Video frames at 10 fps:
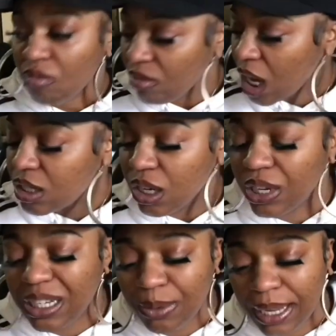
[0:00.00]
So
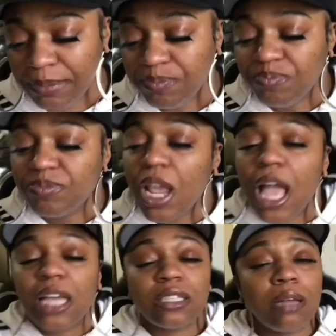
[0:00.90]
anyway,
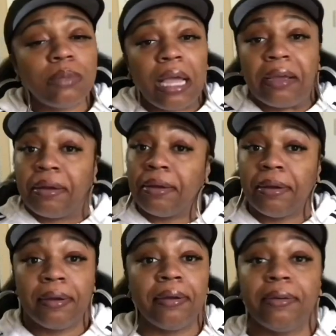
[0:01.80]
so I'm like,
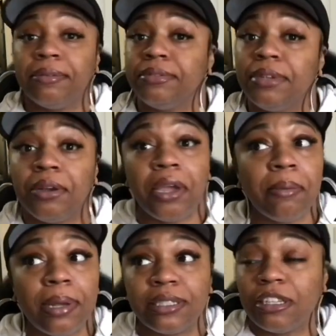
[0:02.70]
you know, getting
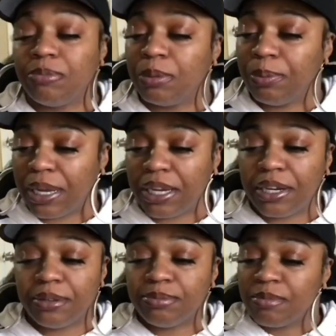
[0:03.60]
myself prepared.
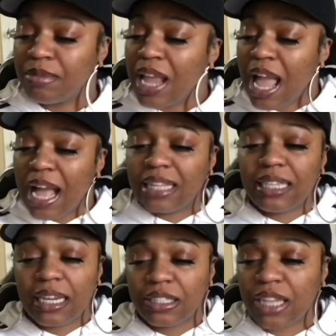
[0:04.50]
I take a
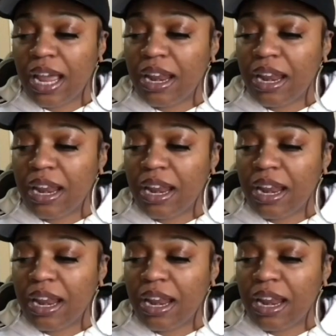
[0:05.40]
shot of it.